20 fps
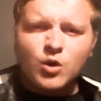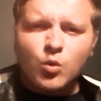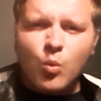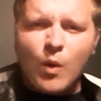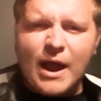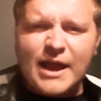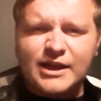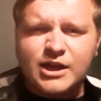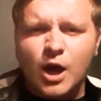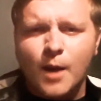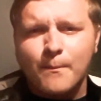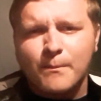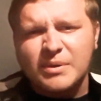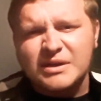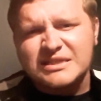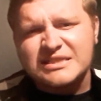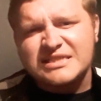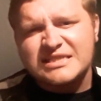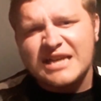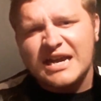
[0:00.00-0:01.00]
wake up
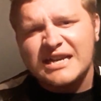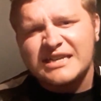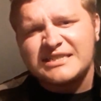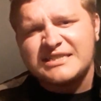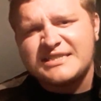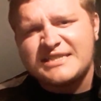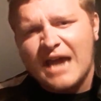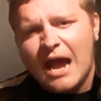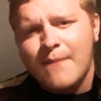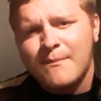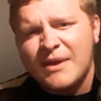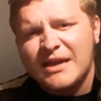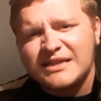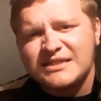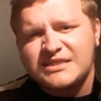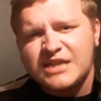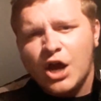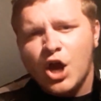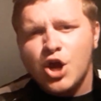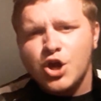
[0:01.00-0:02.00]
and say, damn
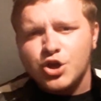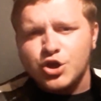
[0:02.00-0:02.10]
it,